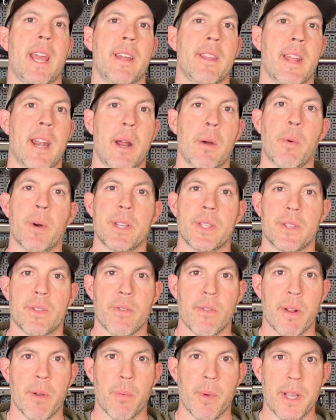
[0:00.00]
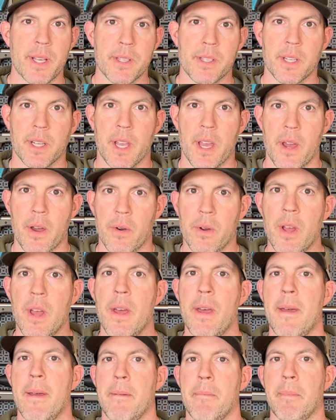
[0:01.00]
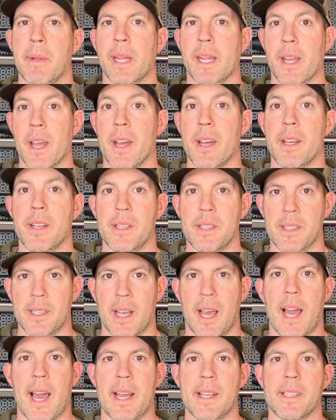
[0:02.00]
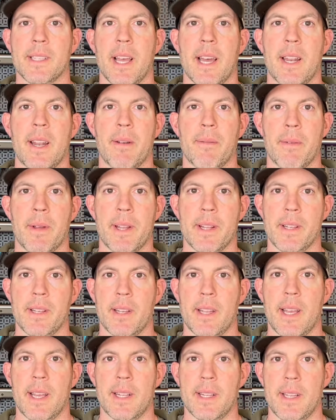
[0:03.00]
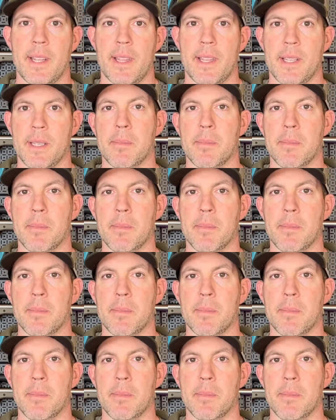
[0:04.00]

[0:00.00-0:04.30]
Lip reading: than I was 3 weeks ago because I signed up and did this